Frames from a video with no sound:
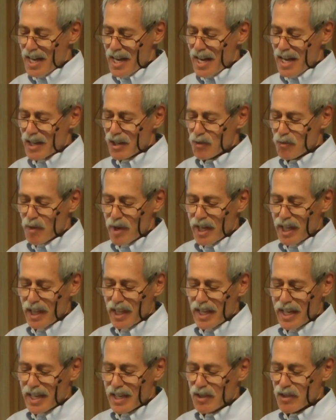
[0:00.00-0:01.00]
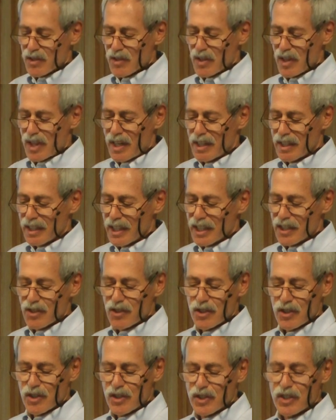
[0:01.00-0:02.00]
as well as
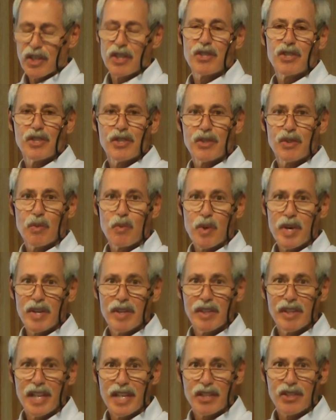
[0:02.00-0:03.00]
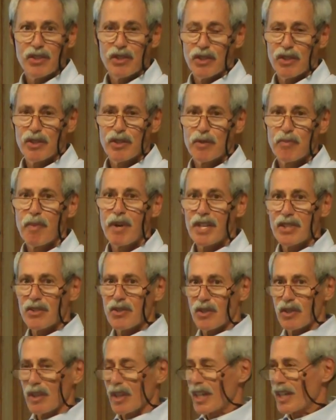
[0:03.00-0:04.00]
lectures such as the Ware Lecture, a
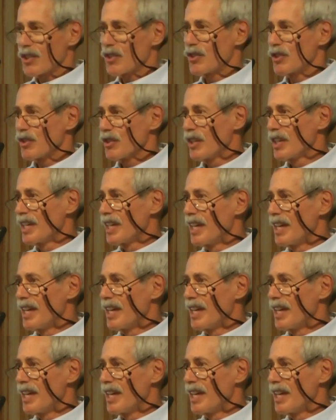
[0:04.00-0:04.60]
sponsored lecture